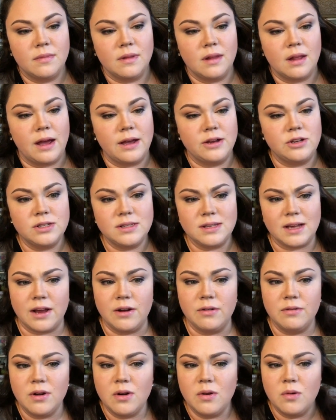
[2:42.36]
I just, I
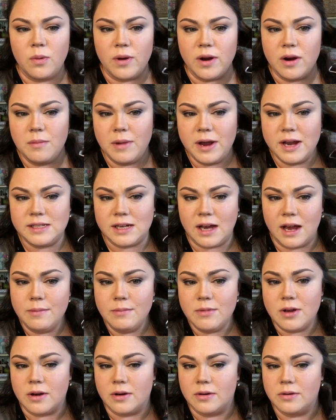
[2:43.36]
don't know where my time
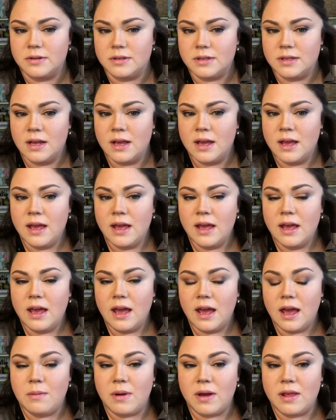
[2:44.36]
goes.
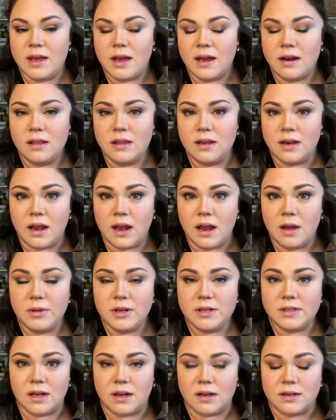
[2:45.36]
And by the end of the day, I'm
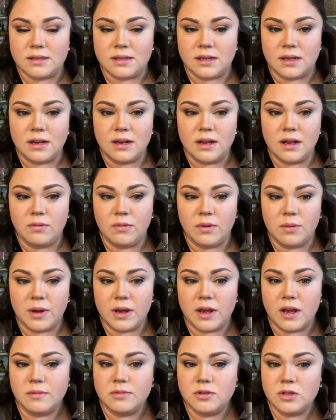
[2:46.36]
exhausted. And when
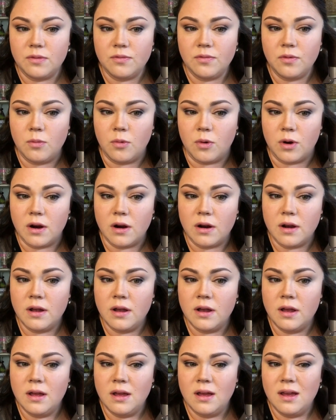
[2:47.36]
Mike comes home from work,
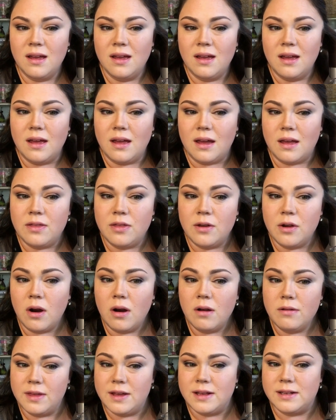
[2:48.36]
there
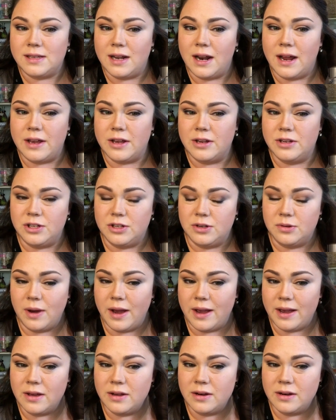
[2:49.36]
are things that I could do.
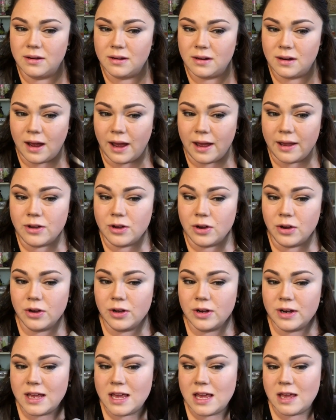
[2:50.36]
I could, I
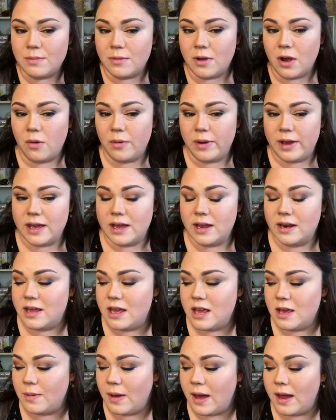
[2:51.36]
could keep going and
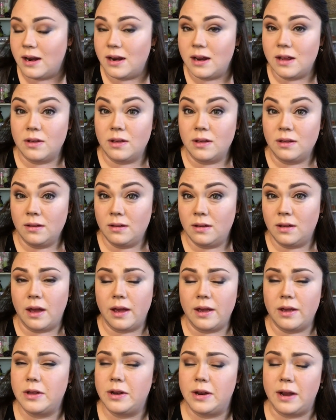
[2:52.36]
keep editing.
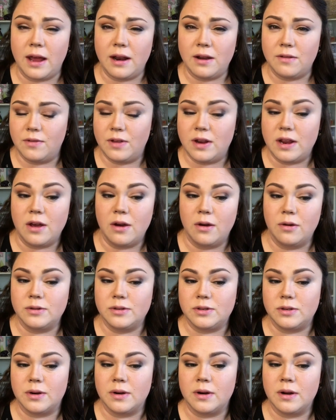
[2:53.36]
I could edit
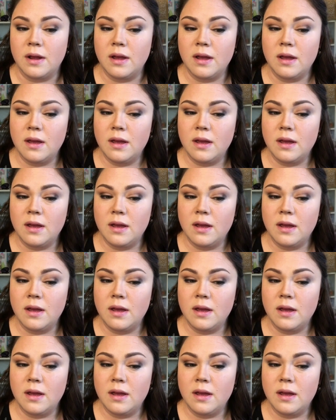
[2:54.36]
videos or